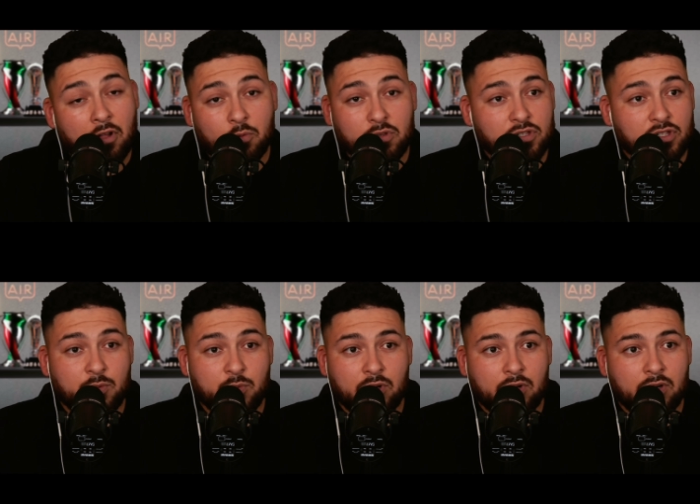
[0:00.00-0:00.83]

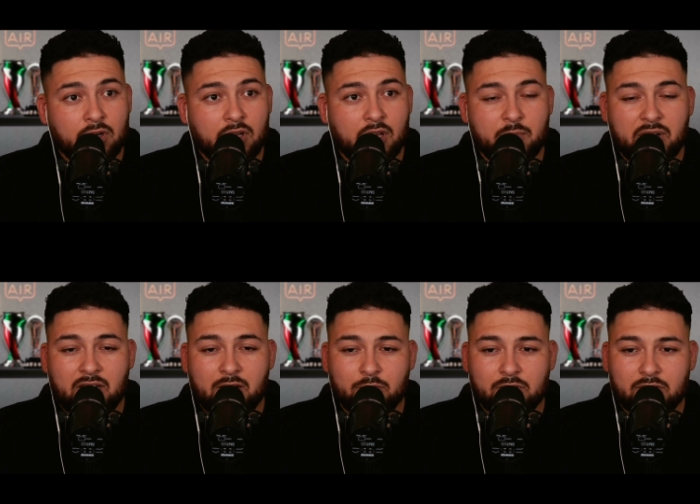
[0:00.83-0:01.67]
summer, America
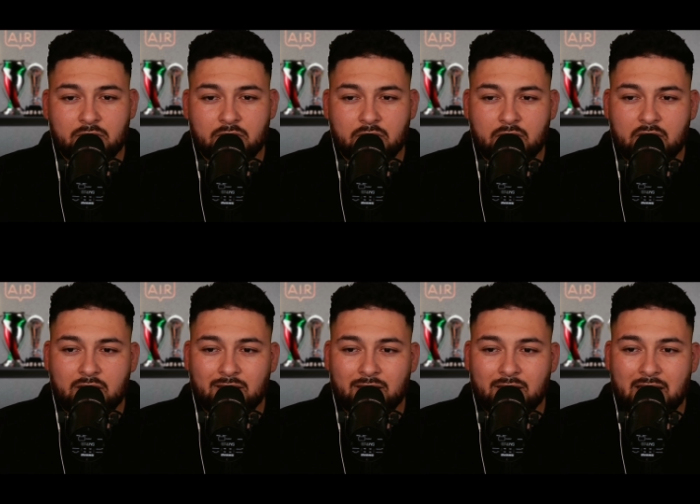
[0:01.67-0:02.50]
was
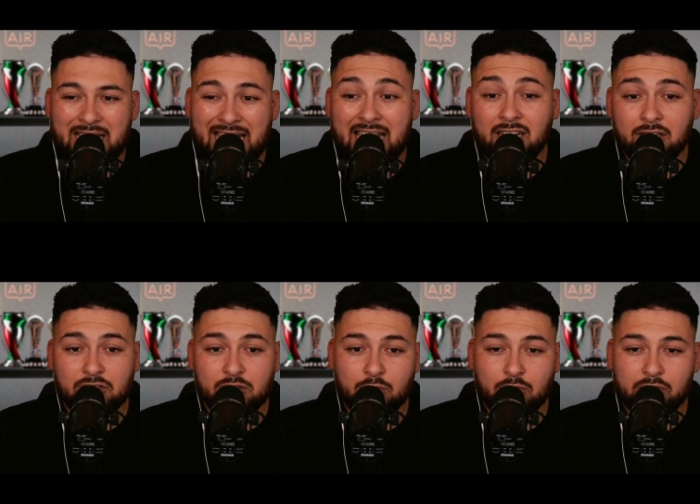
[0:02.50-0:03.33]
then
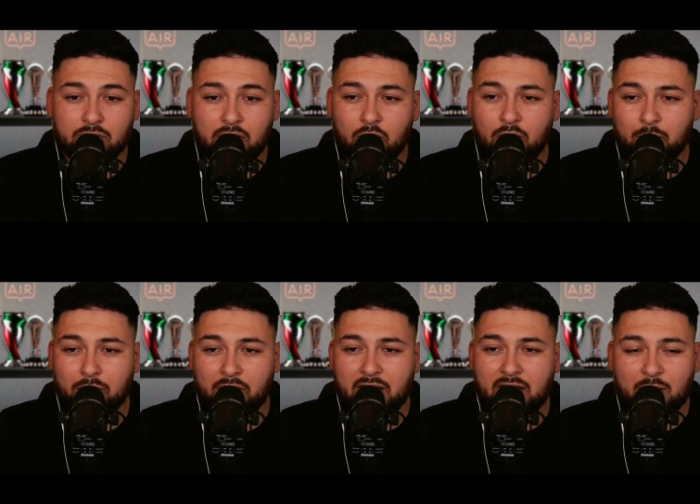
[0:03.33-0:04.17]
eligible to go and
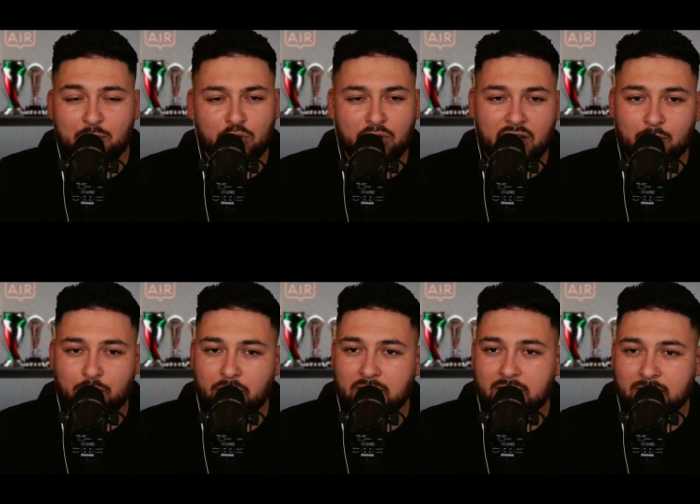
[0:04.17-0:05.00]
play Campeón de
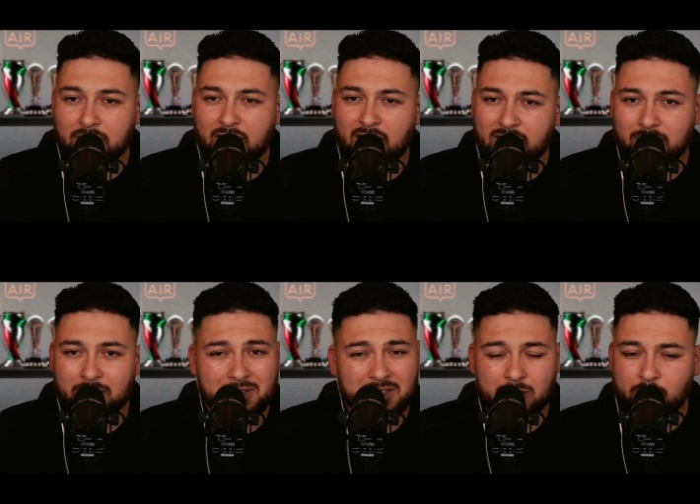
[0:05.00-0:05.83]
Campeones, kind of something
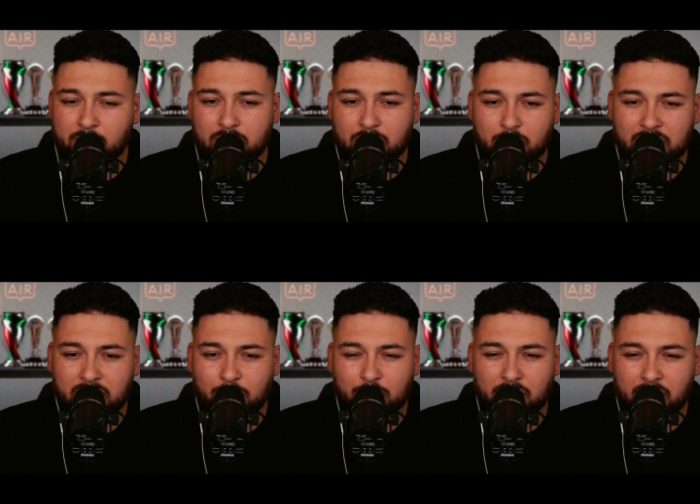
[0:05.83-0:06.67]
similar to what's
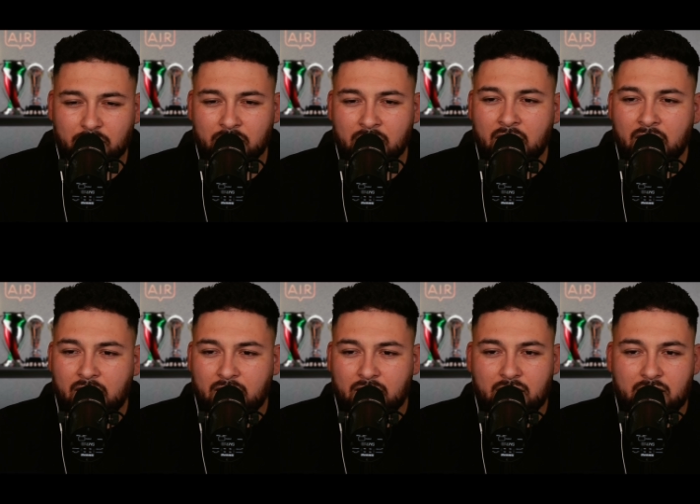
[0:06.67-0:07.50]
going on
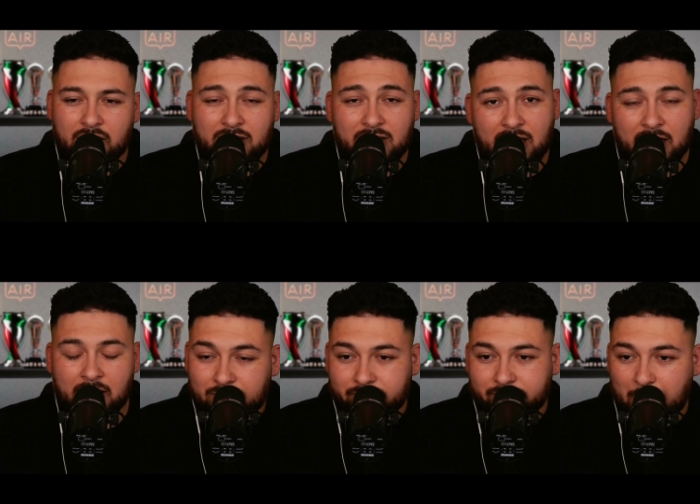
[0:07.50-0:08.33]
today.
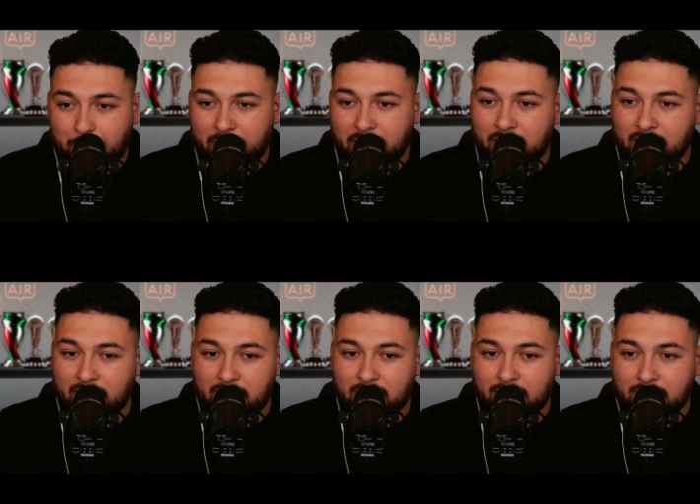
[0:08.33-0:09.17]
They played
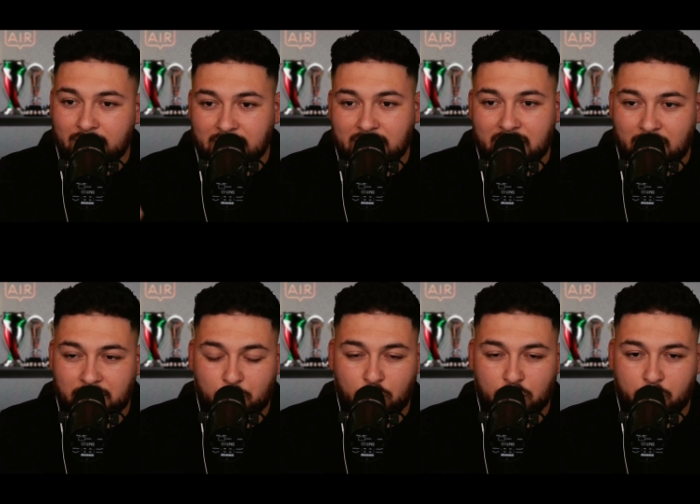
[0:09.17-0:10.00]
in Dignity Health
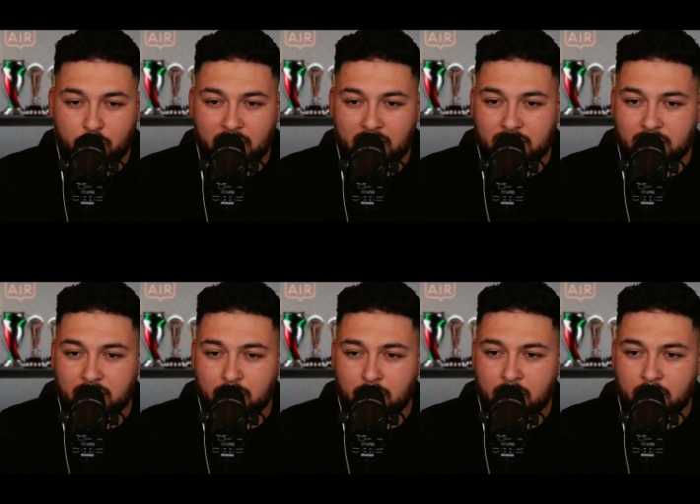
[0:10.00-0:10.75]
Sports Park, and so